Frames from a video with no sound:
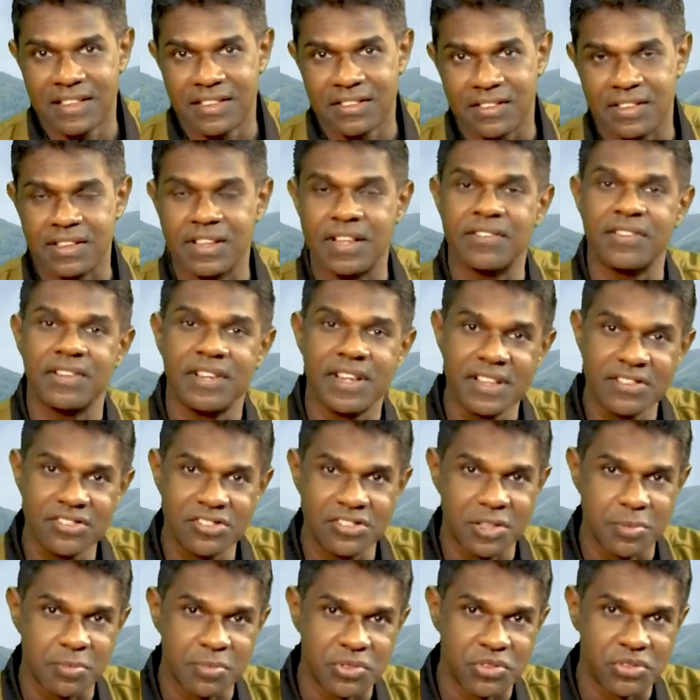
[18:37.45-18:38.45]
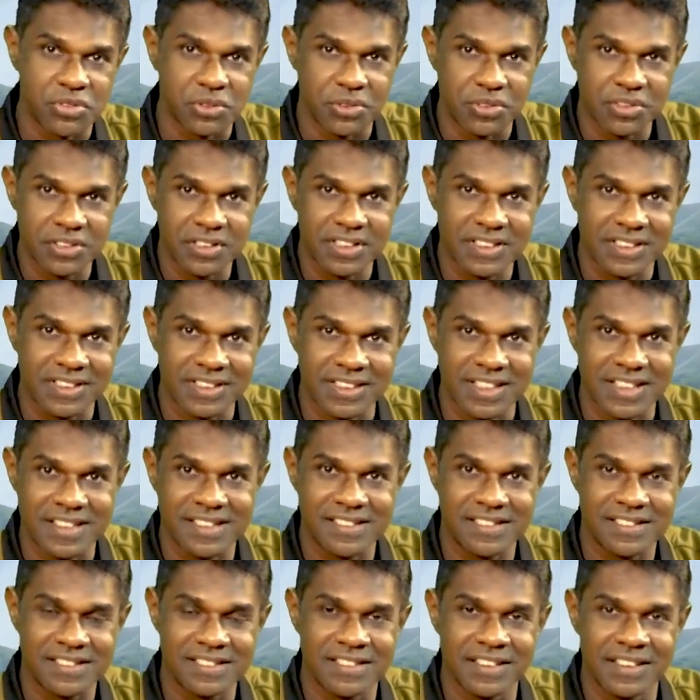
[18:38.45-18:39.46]
So in our next episode,
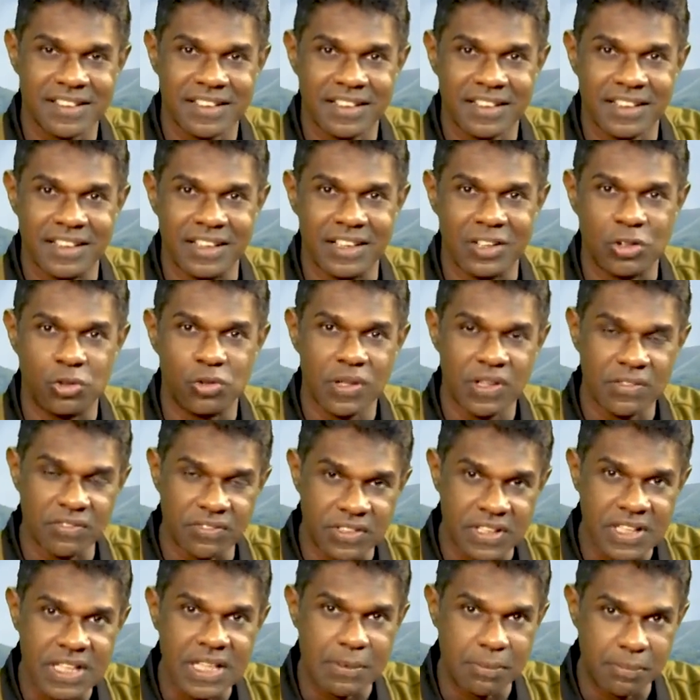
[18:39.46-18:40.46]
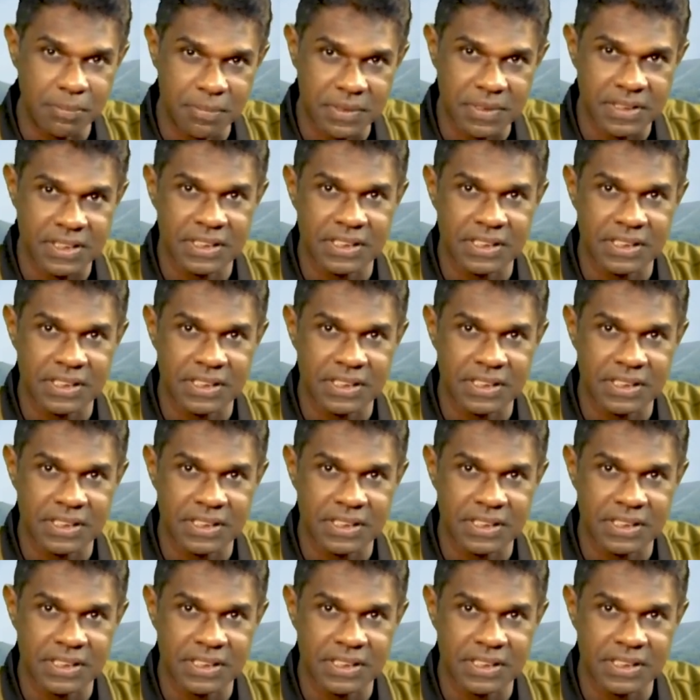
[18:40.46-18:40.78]
let's dwell deep